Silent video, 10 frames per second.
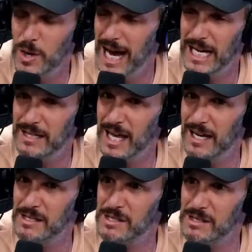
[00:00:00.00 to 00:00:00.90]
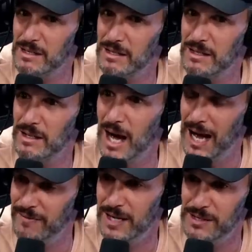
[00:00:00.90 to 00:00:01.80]
hate it that it's
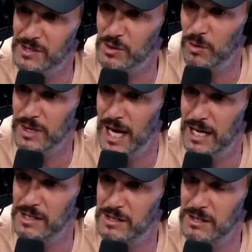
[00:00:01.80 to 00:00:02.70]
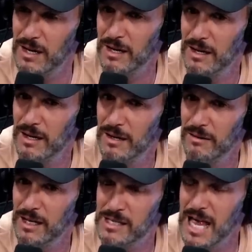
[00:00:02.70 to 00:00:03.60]
obvious or that it's
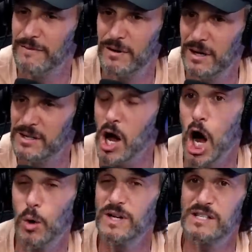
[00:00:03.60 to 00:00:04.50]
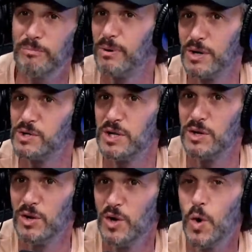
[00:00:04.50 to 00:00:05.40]
always the
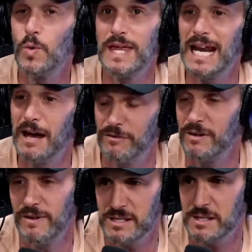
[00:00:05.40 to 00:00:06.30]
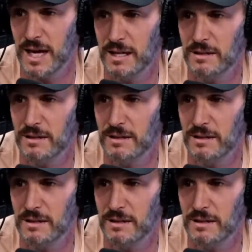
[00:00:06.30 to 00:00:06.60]
person who they never investigate.